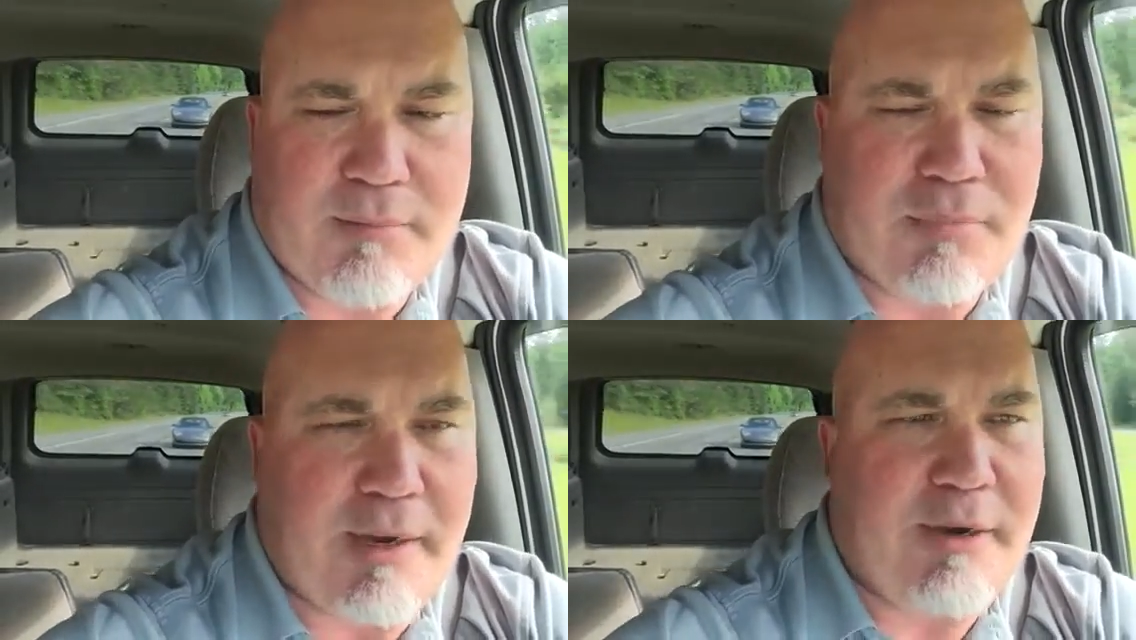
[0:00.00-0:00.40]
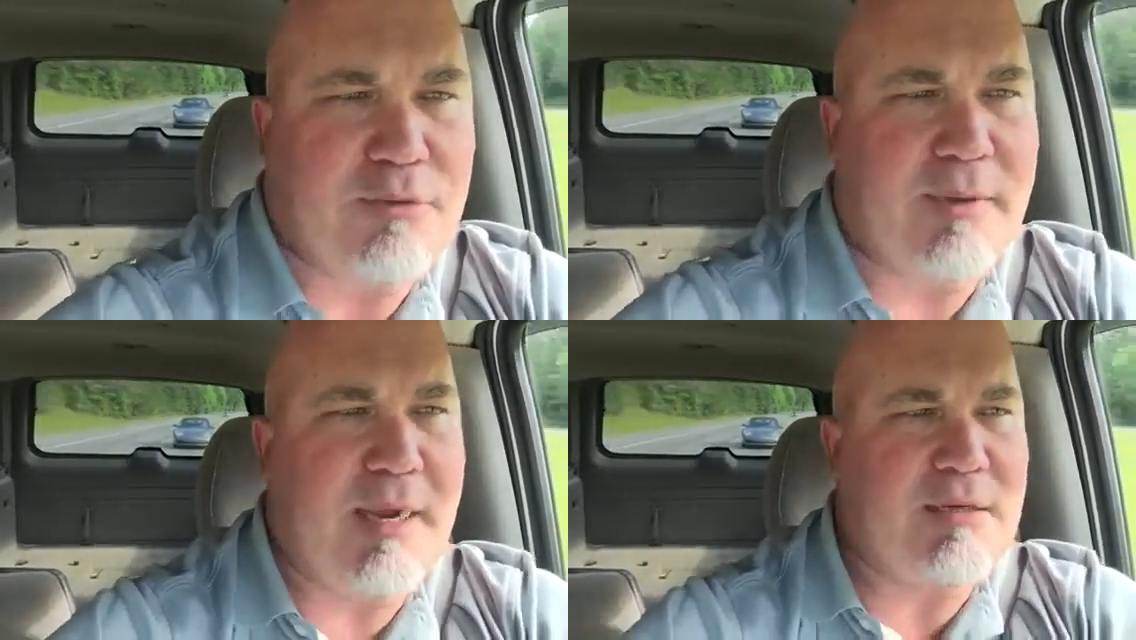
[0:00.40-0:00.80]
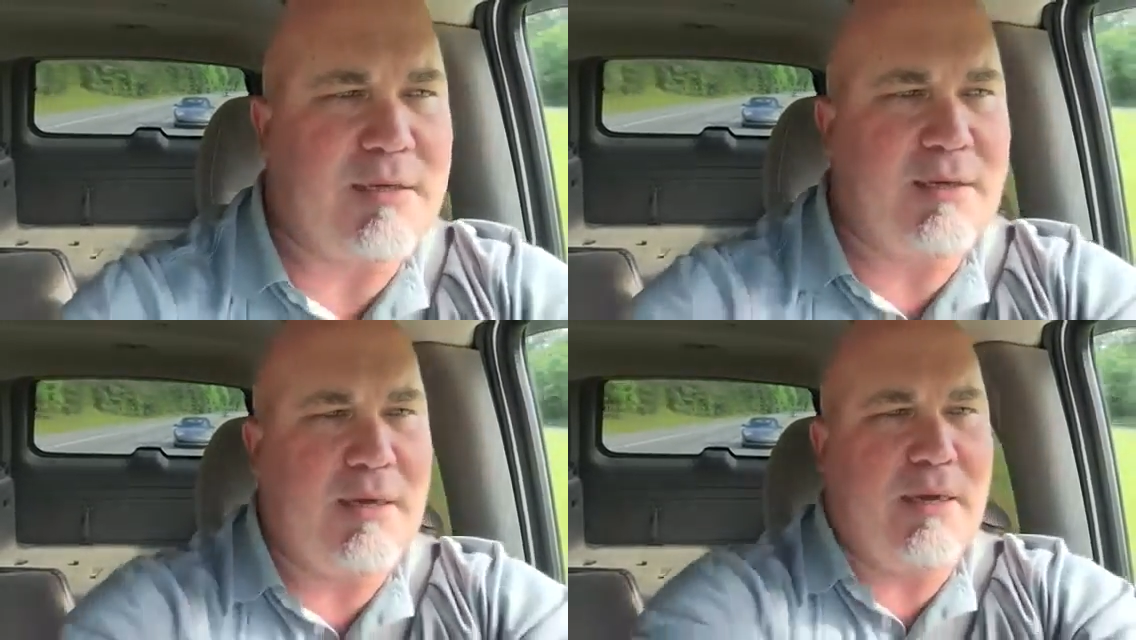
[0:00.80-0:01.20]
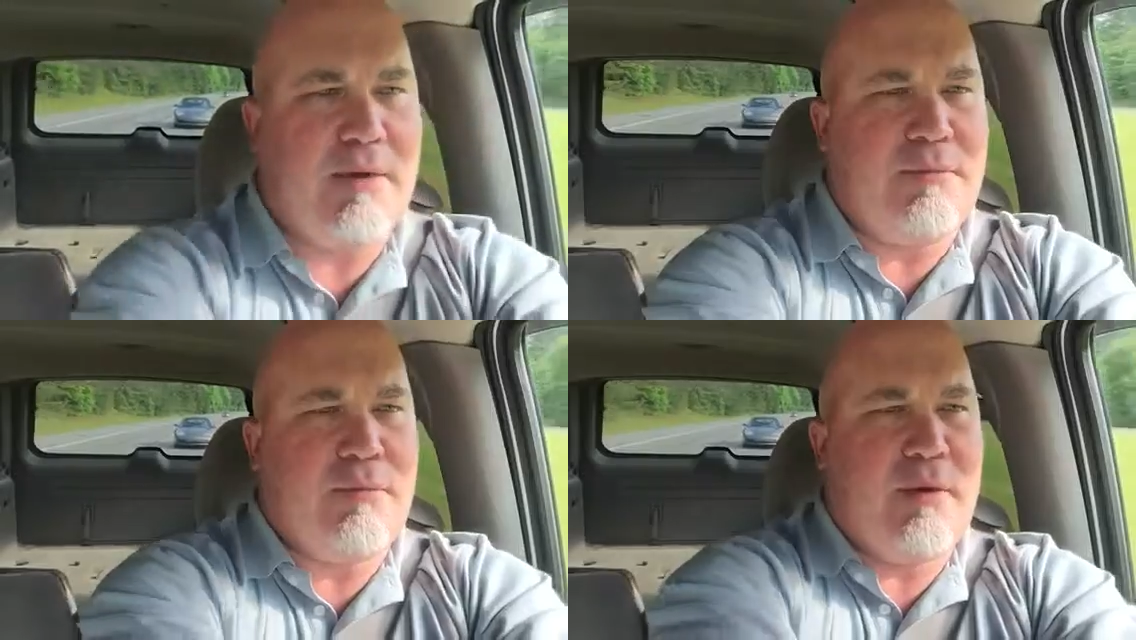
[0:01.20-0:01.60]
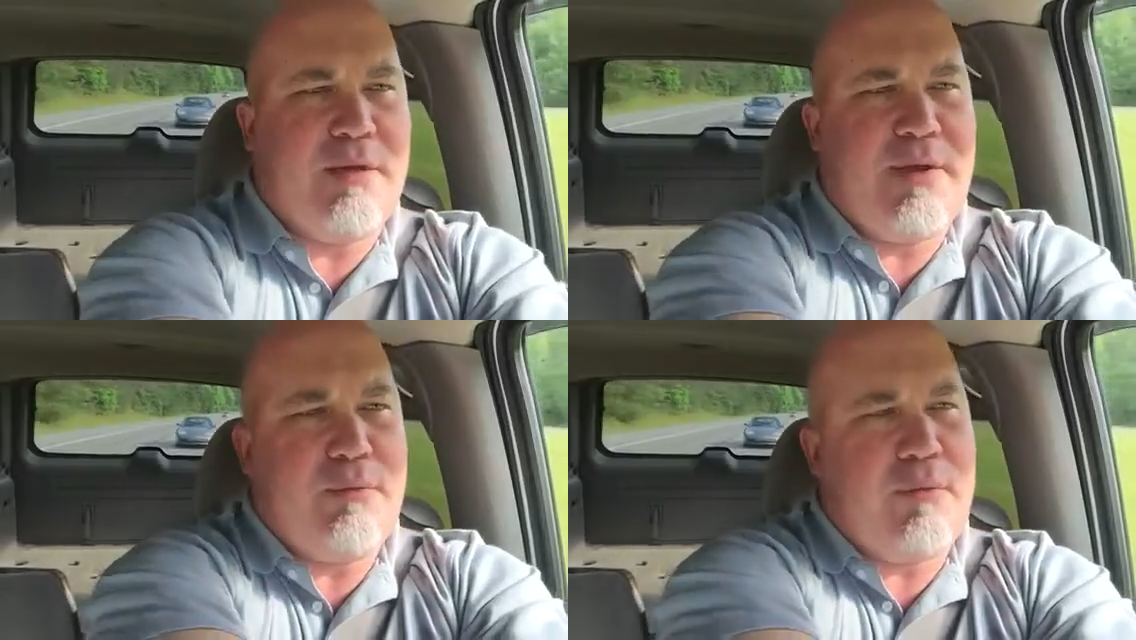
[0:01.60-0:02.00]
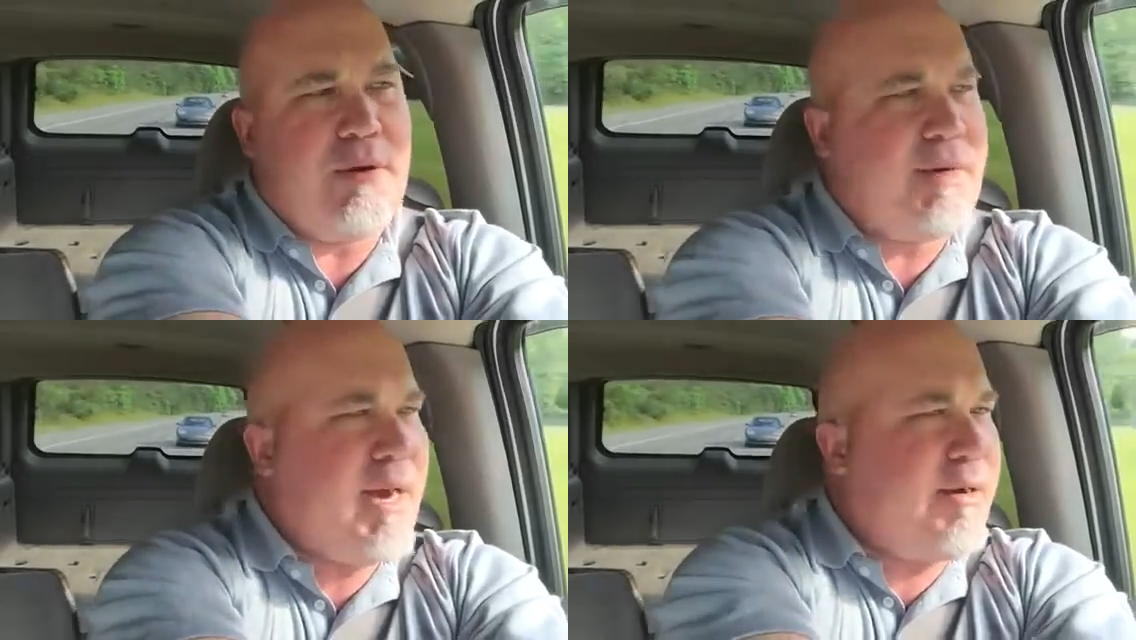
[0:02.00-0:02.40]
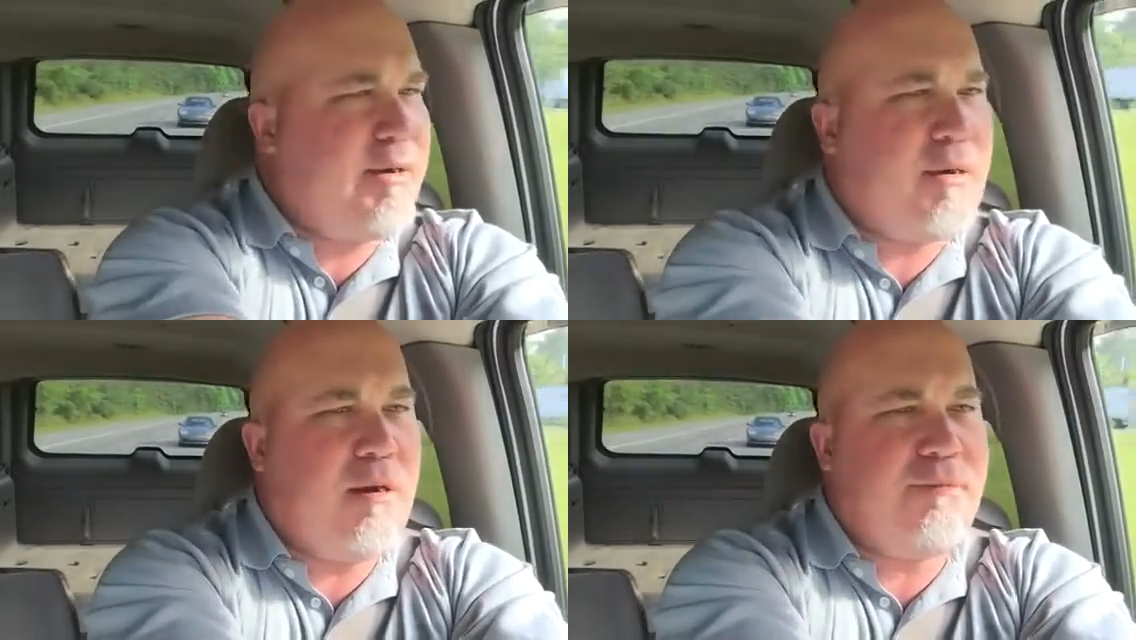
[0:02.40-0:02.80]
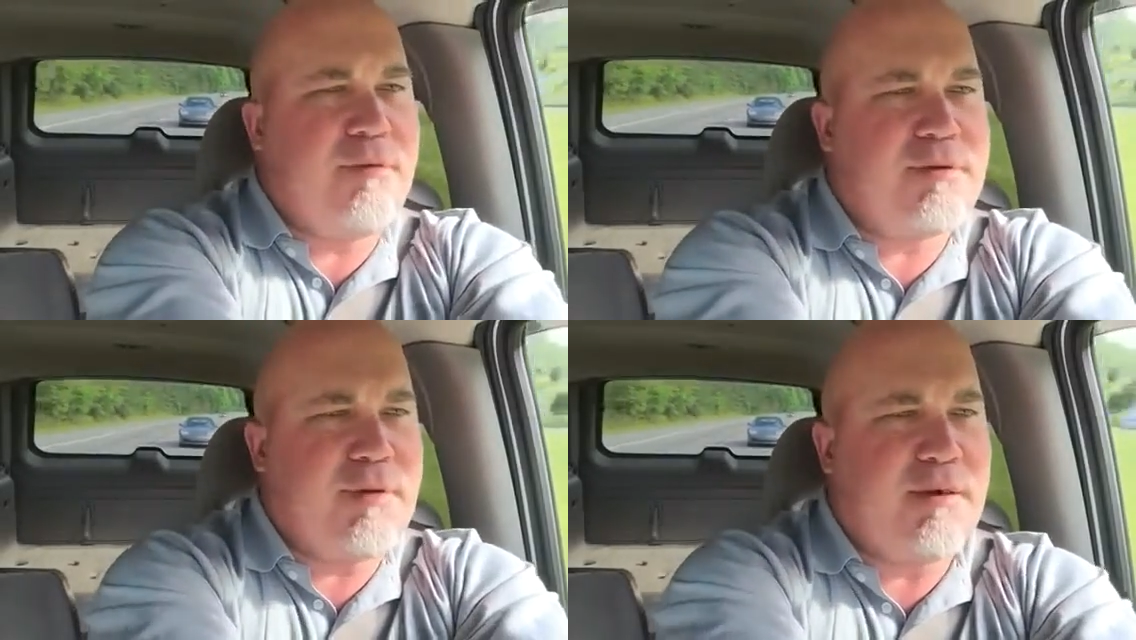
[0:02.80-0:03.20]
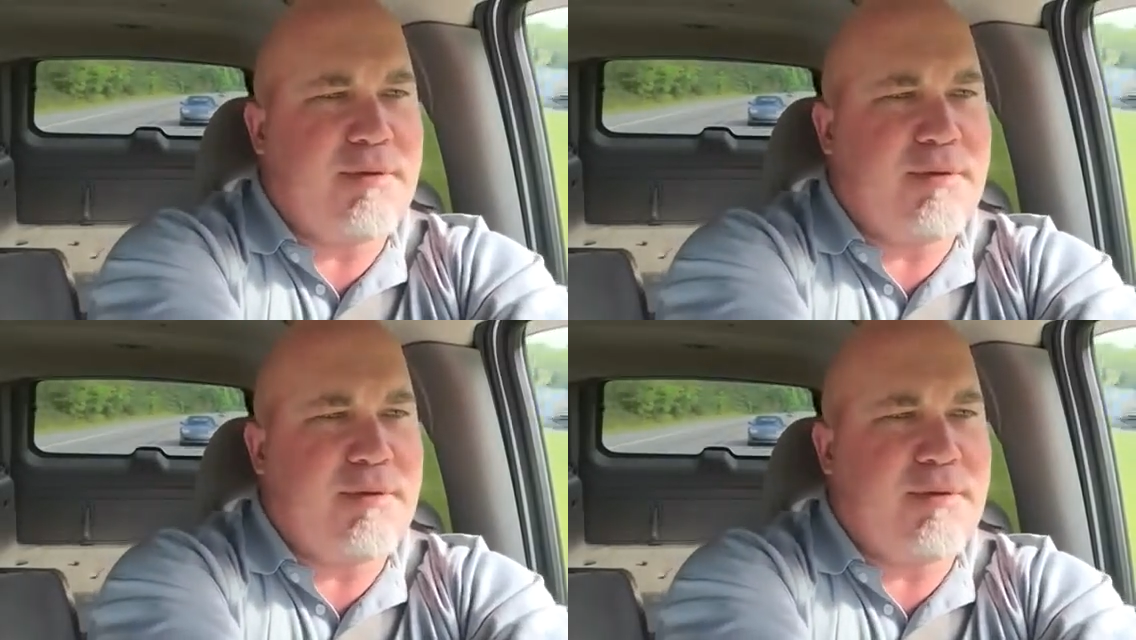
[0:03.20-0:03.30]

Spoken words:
players. We actually, I think, won a title of conference